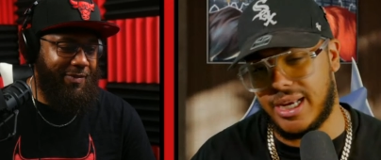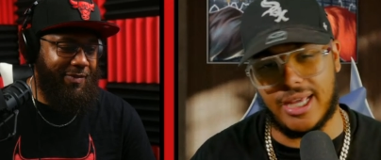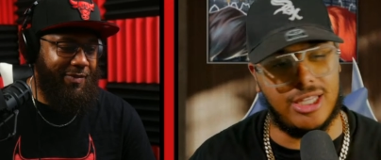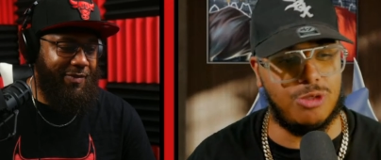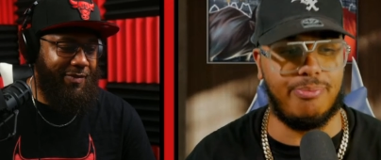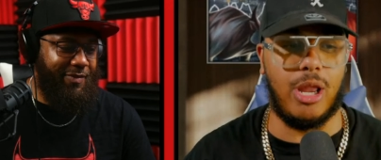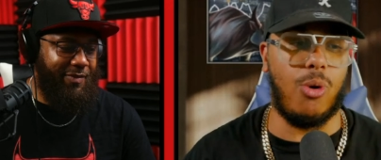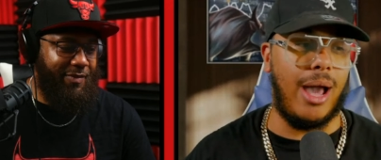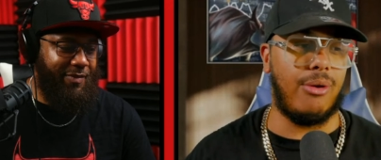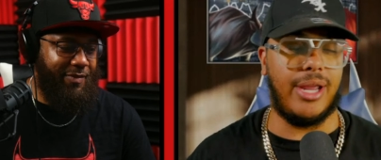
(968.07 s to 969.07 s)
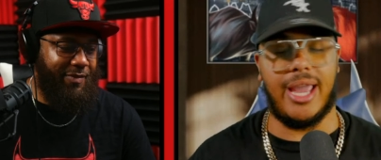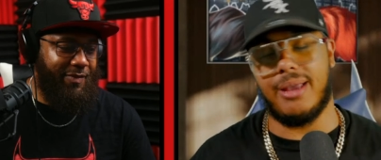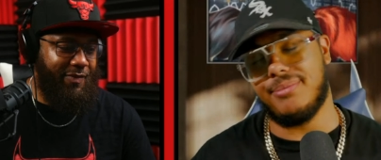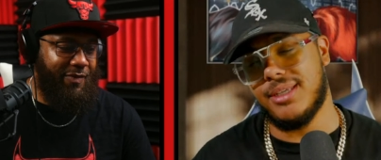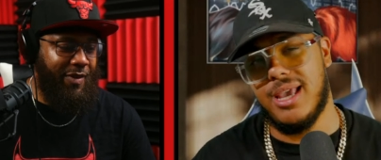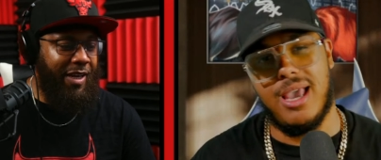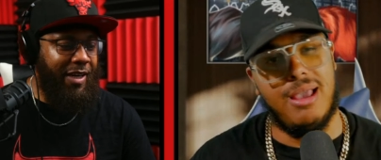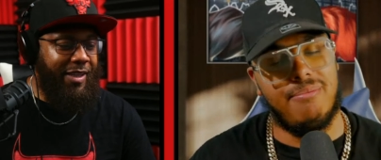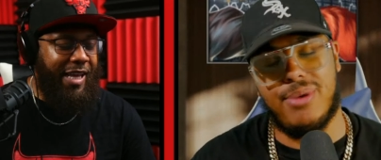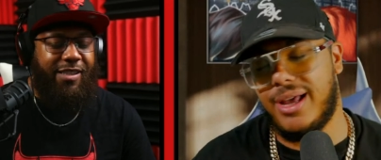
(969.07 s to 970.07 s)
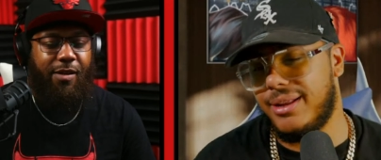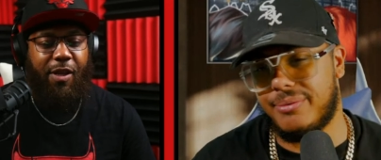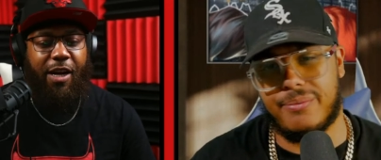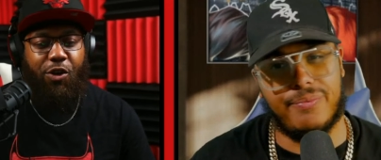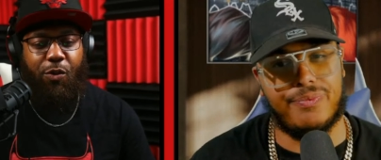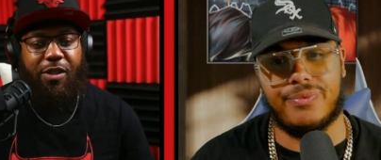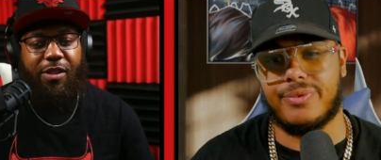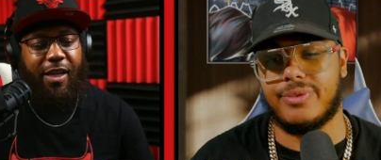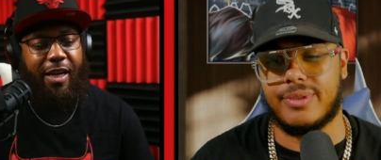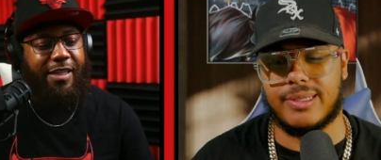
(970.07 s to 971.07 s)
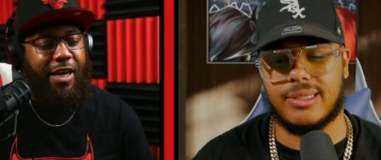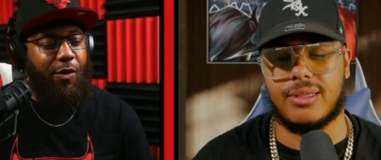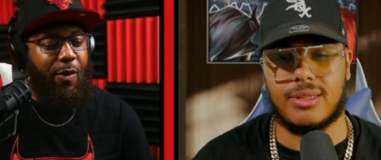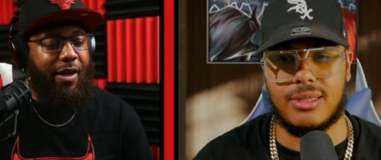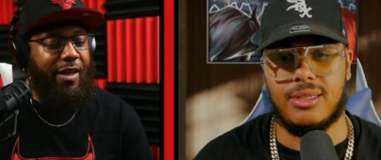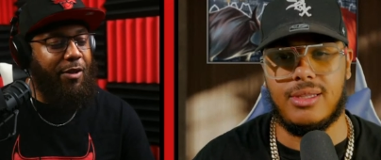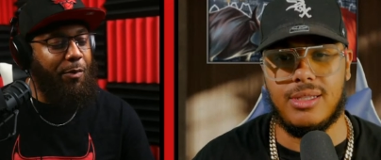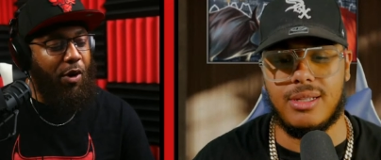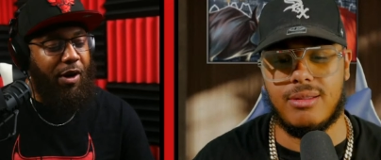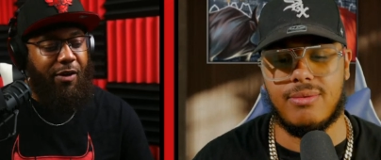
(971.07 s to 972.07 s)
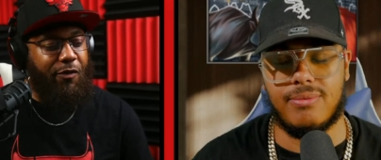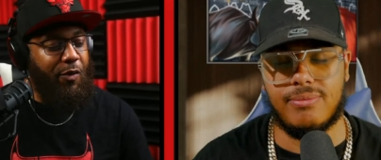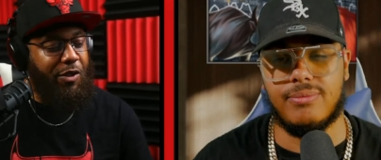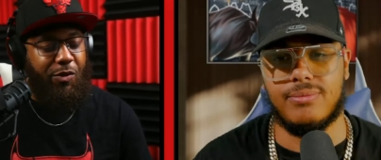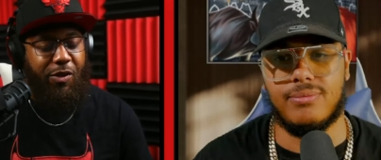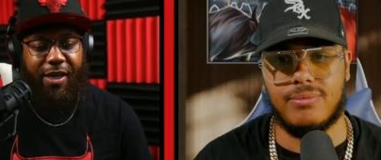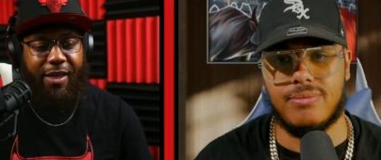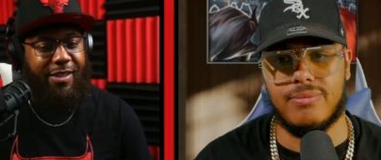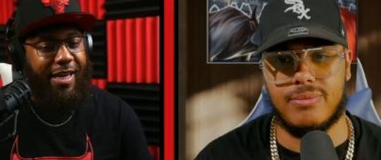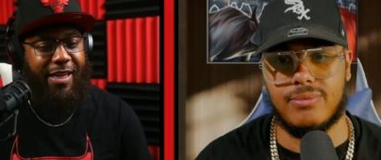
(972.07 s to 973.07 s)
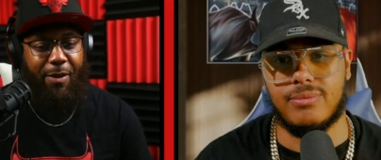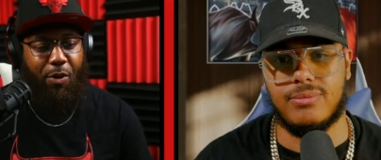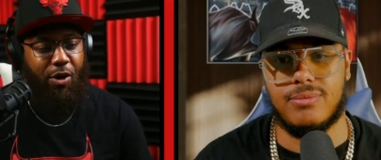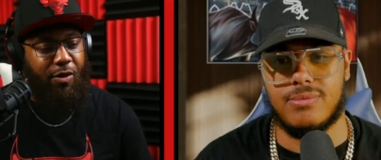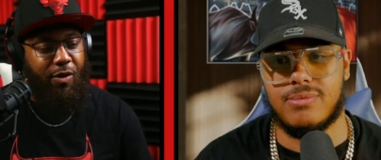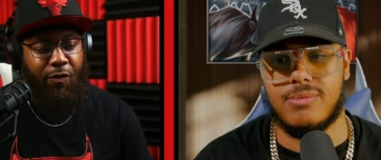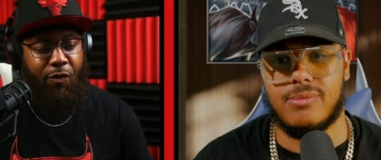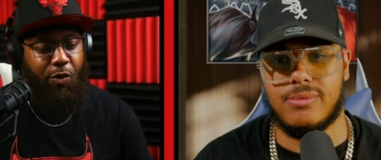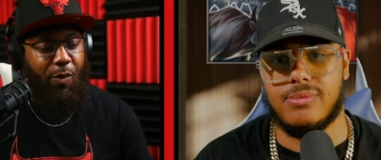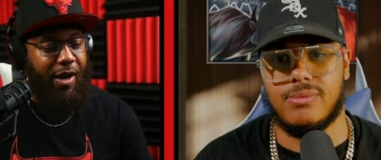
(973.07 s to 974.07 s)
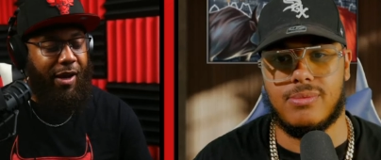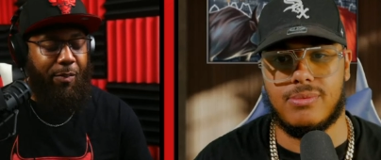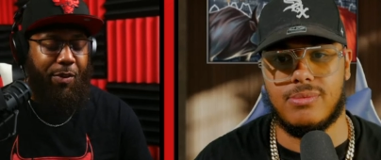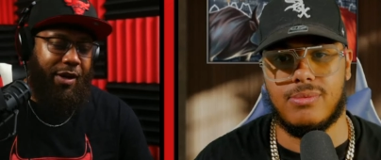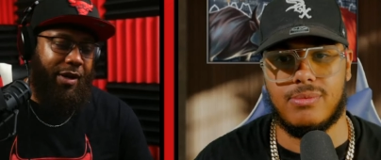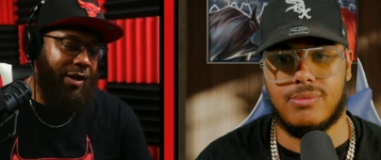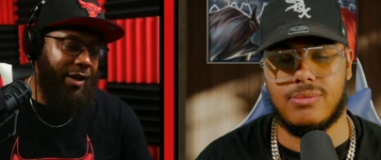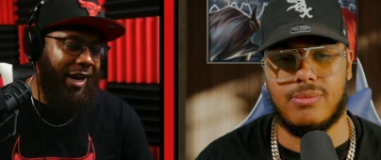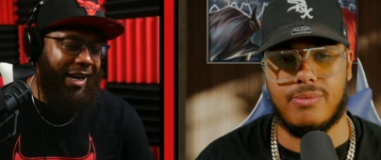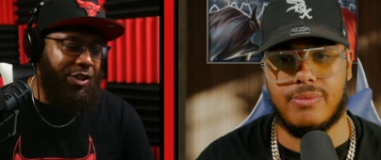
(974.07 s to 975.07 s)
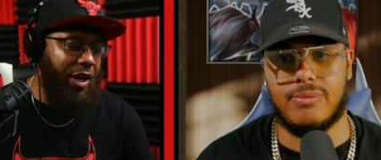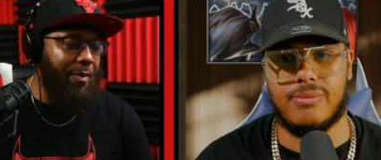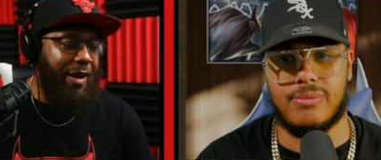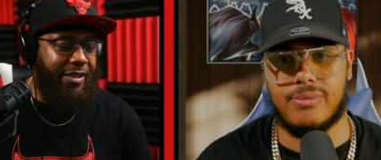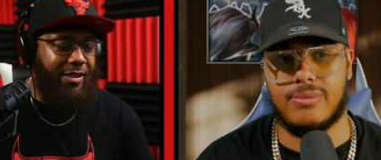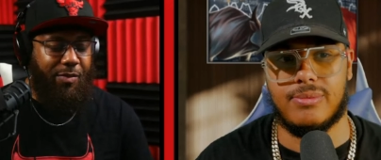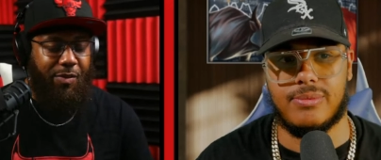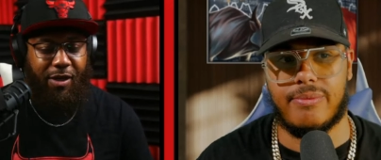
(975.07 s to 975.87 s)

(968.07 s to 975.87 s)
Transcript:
Speaker 1: these blowout games. That's
Speaker 2: but, something I do wish that they take away. Like the point differential thing, take that part of, of it away, but I guess you got to make something in